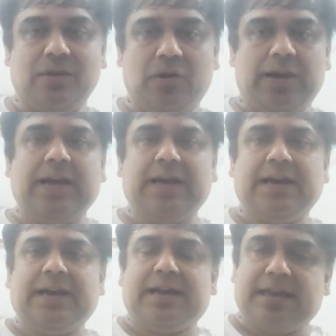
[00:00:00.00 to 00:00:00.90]
Okay,
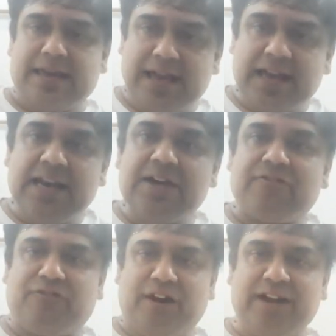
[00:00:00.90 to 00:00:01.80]
in a
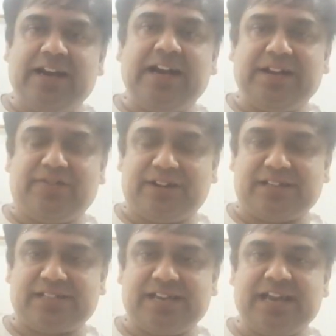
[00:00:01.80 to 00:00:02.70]
finite
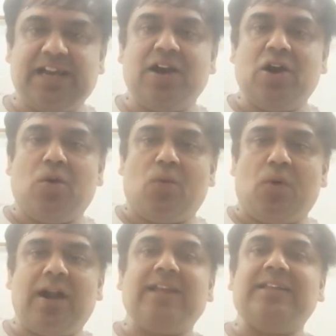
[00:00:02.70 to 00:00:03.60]
difference, saying
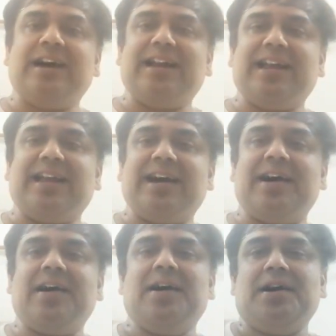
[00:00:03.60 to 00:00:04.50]
what is the
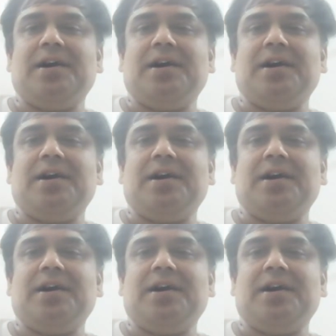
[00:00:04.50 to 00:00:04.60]
idea?